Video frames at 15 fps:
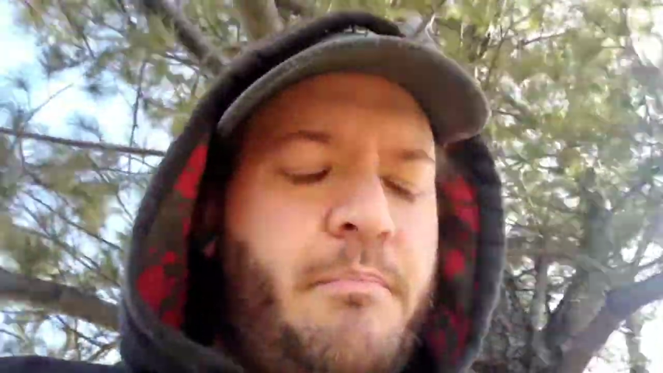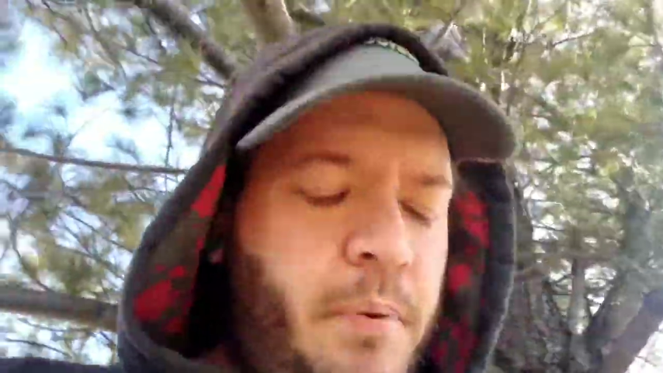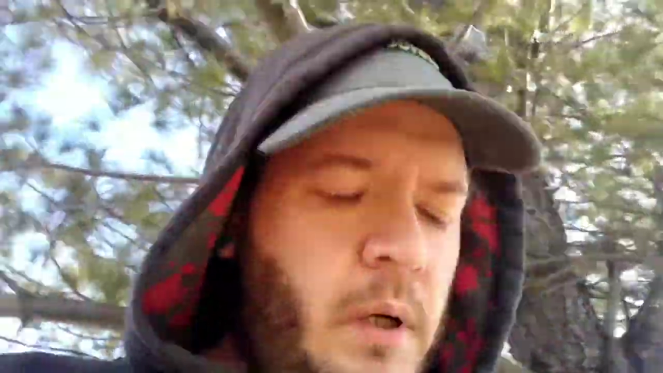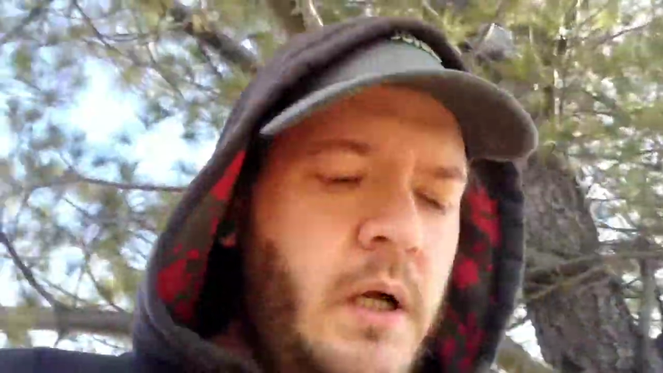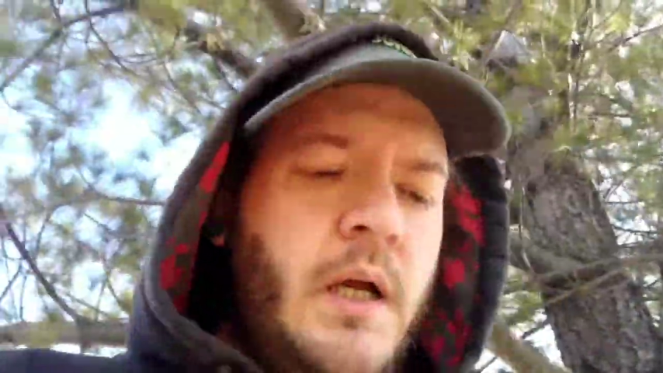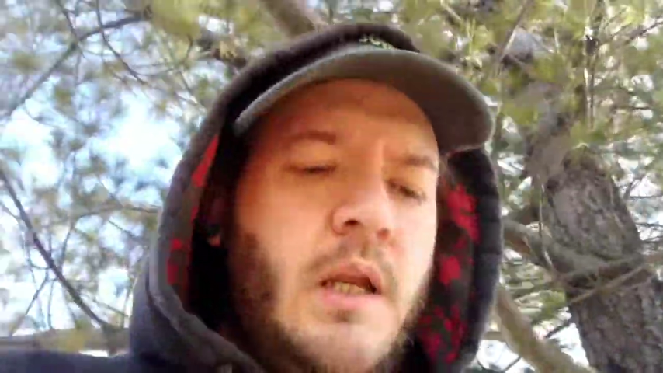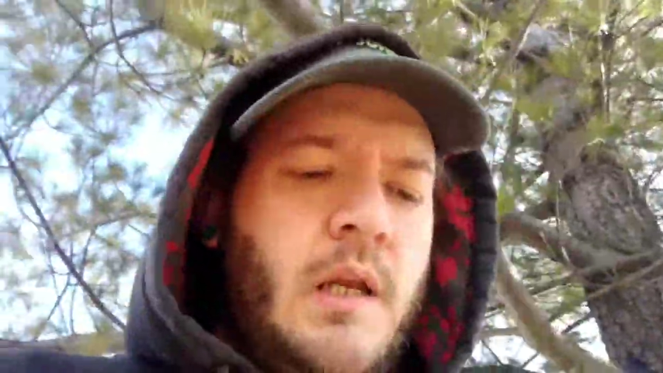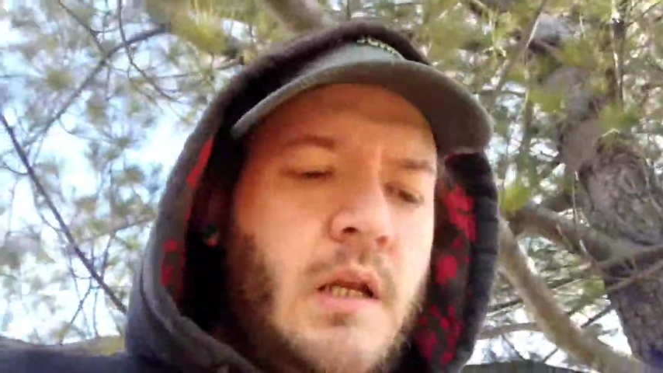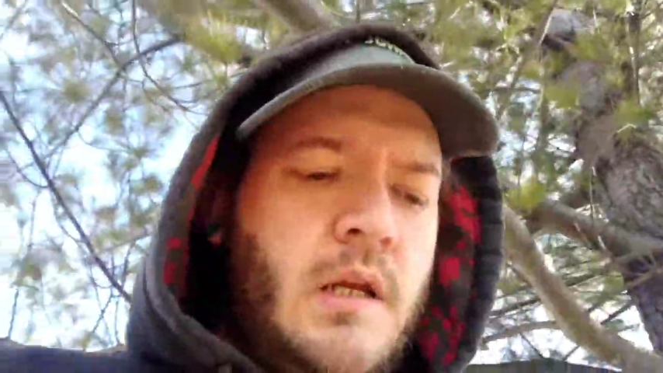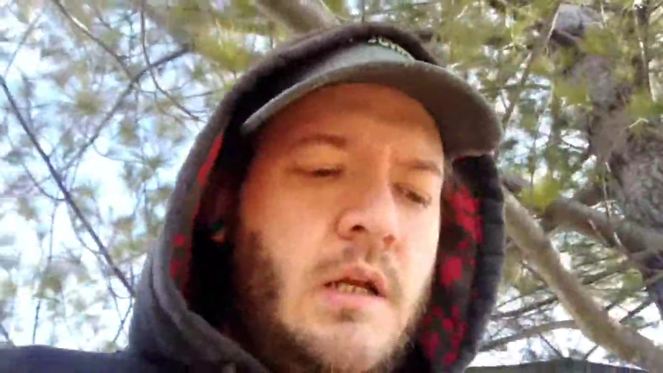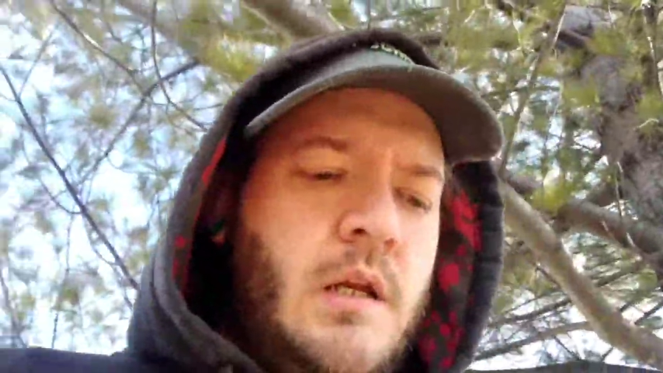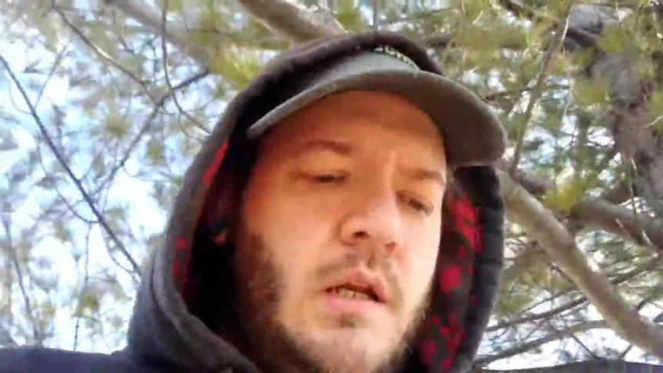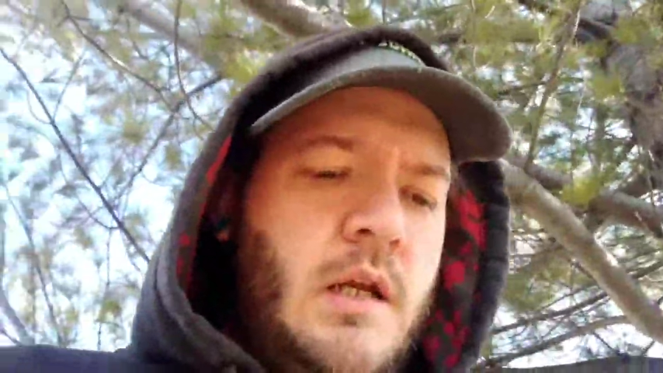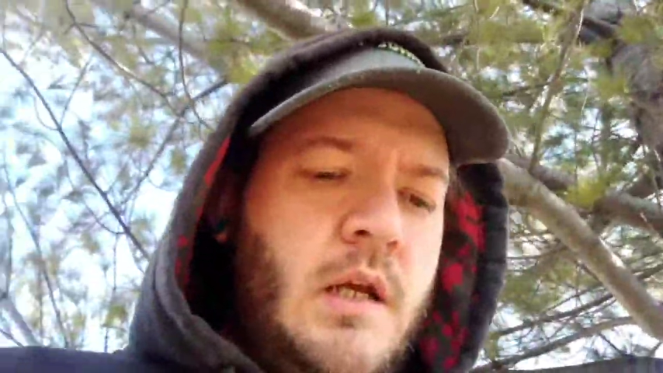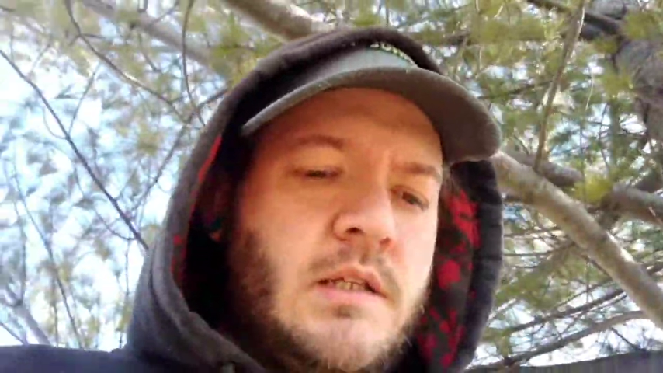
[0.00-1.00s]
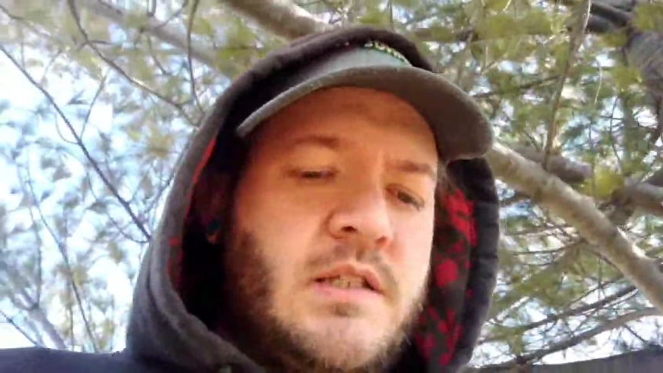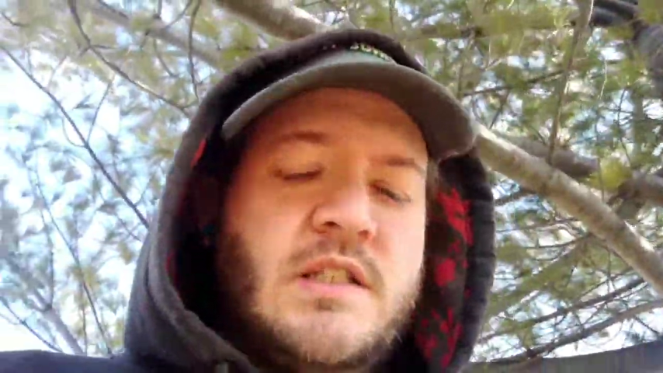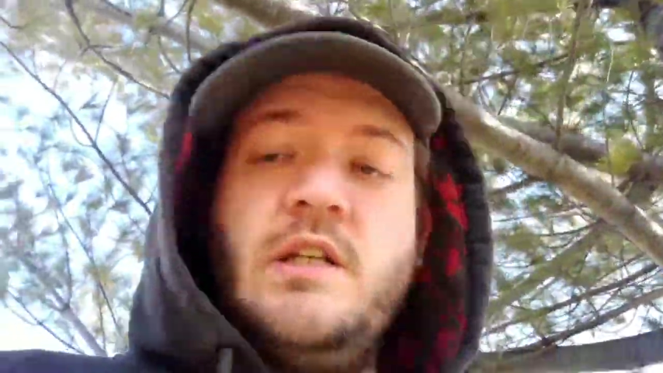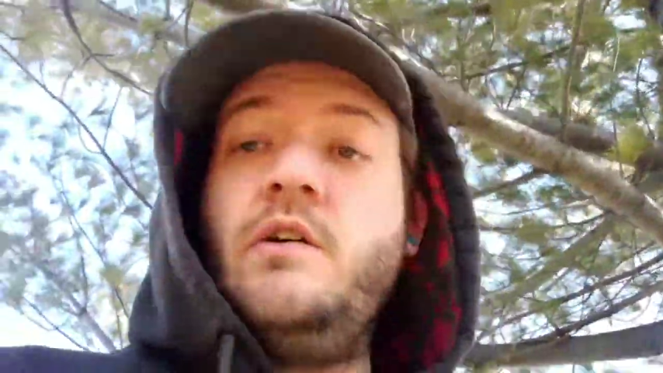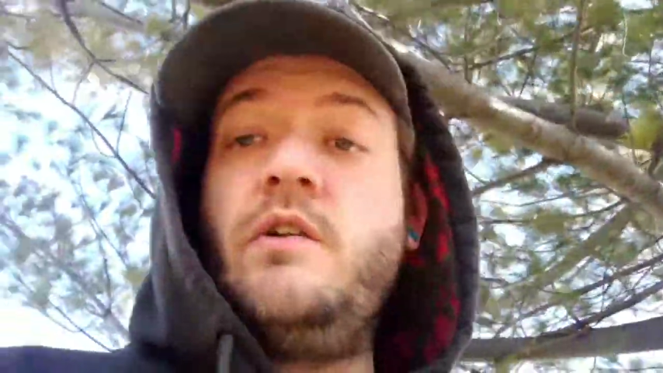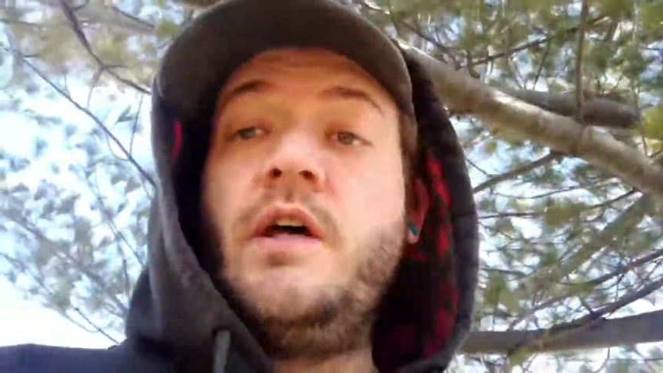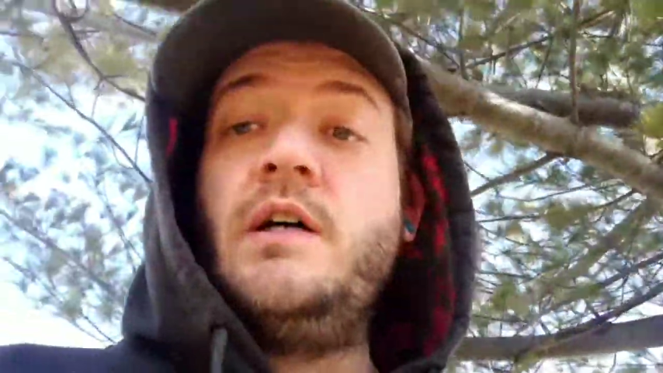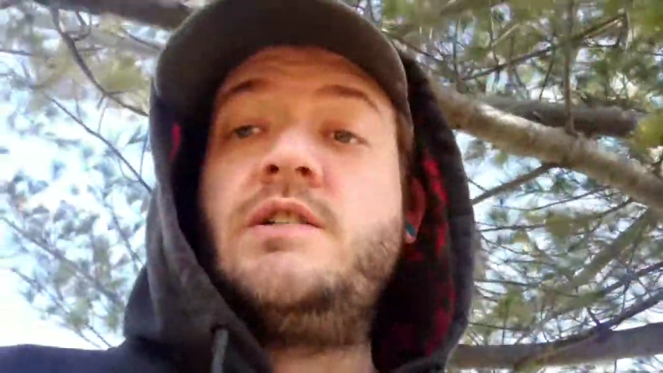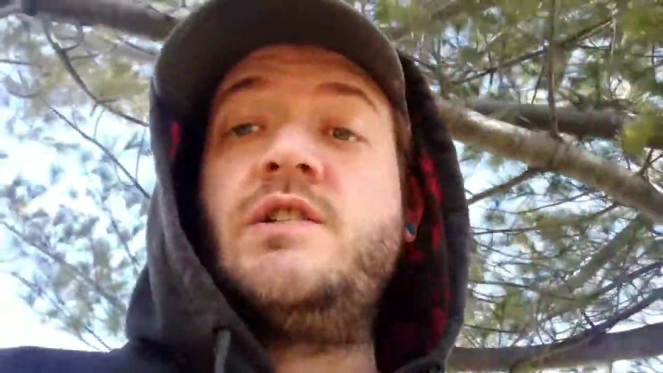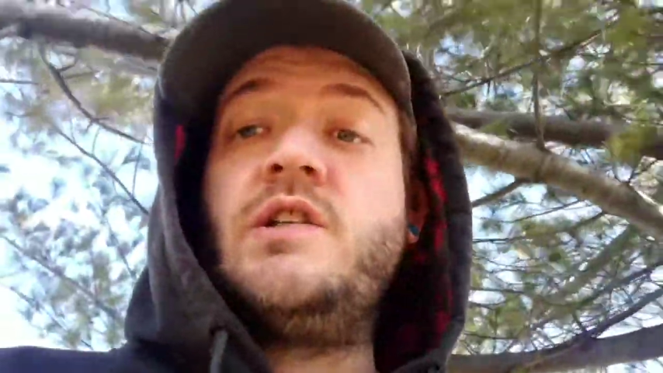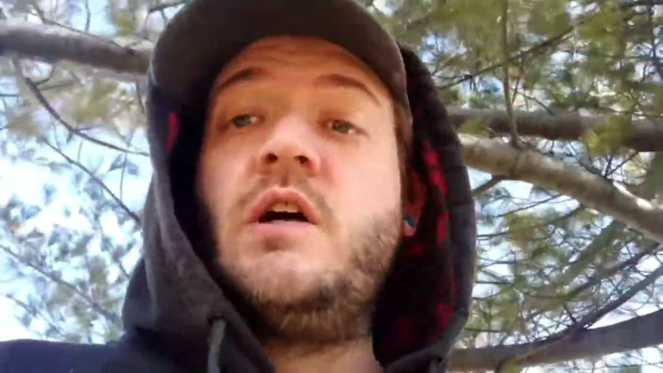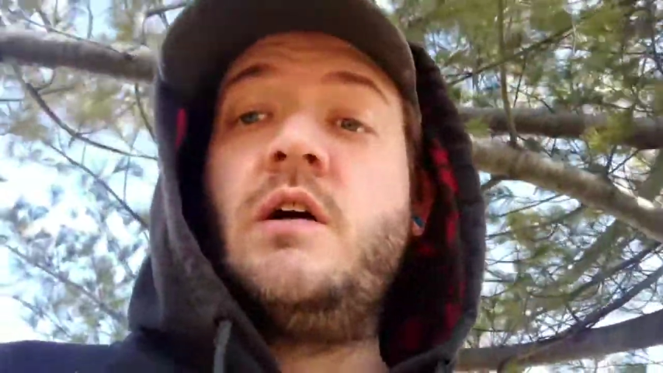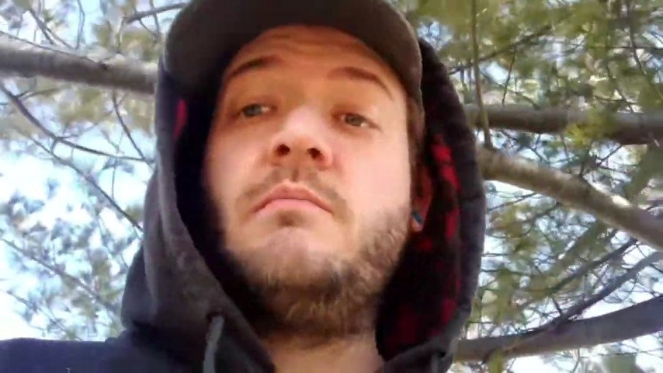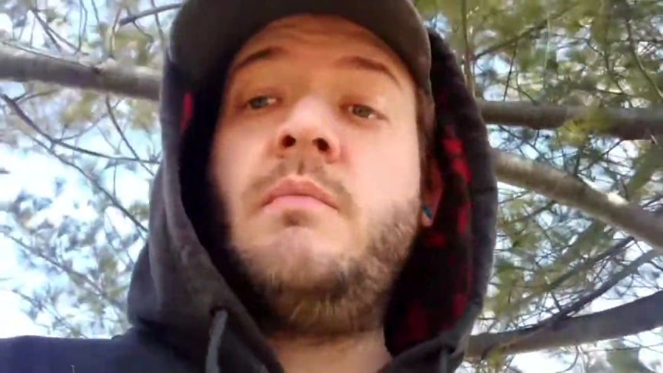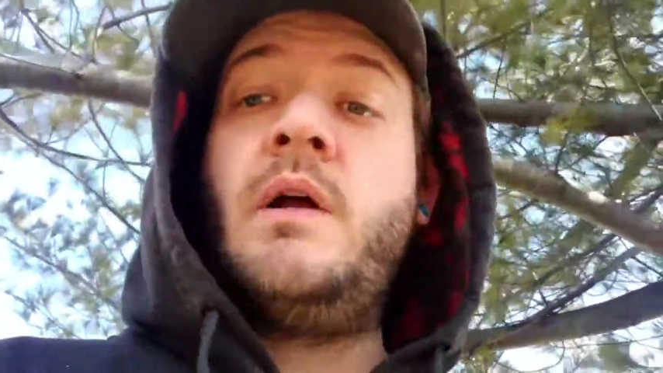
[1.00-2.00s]
But it still does
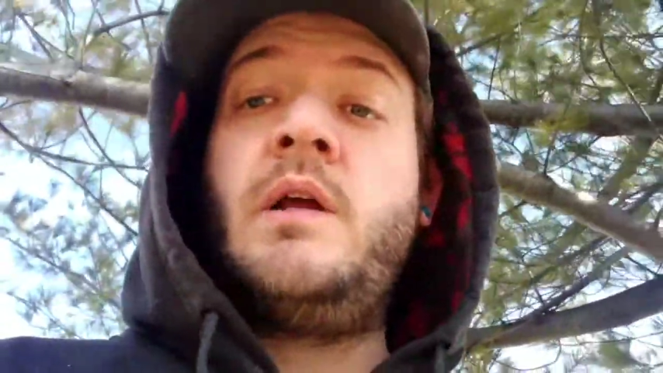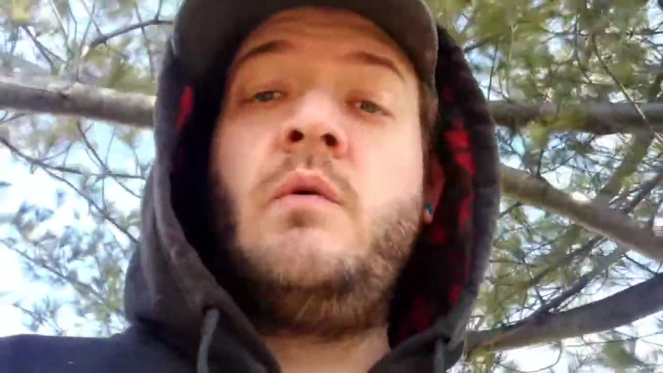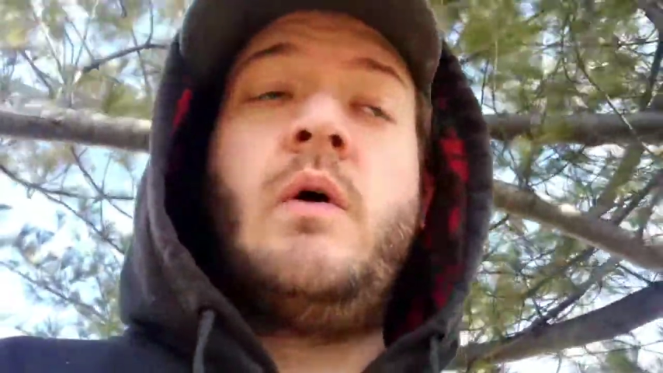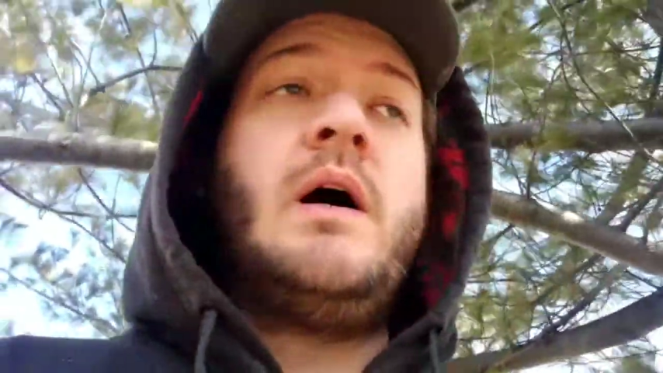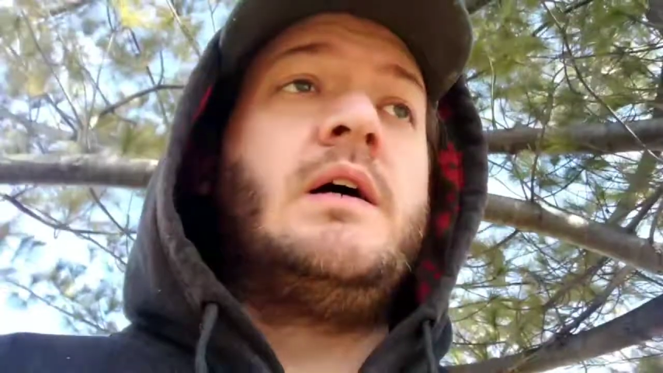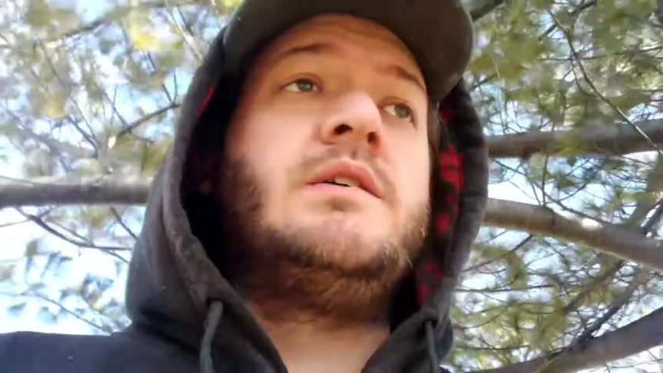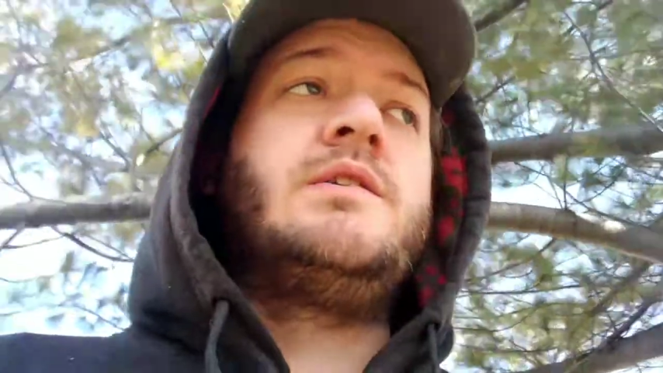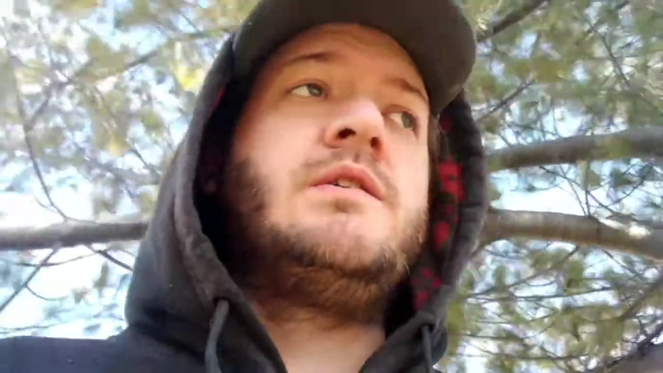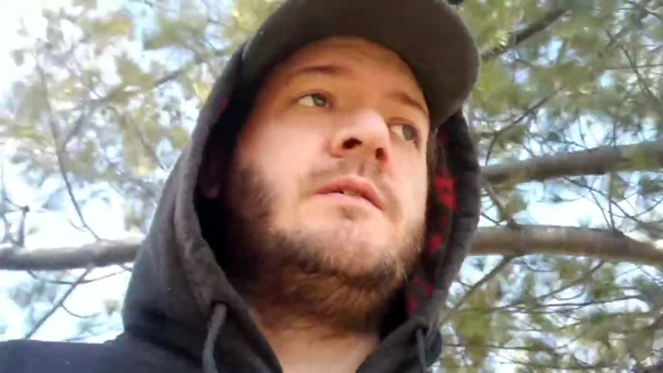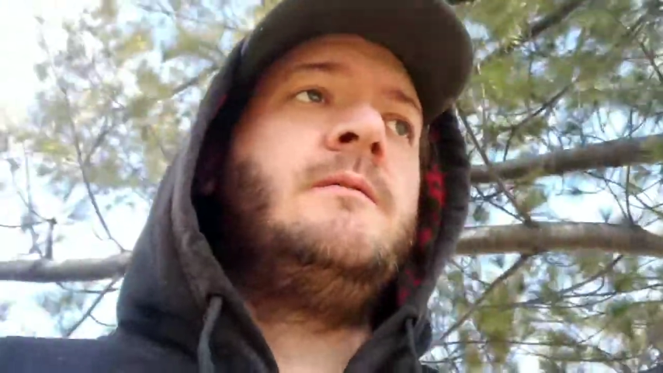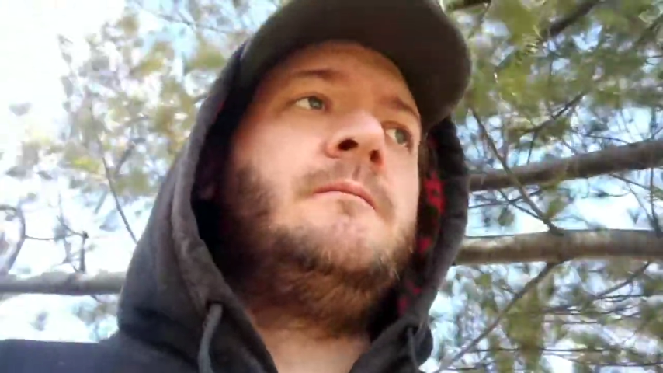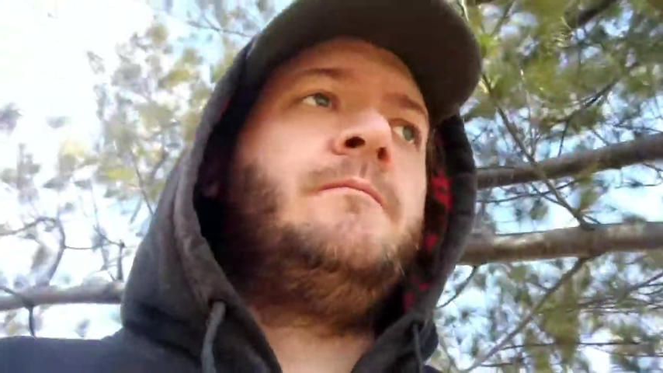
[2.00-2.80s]
suck money-wise.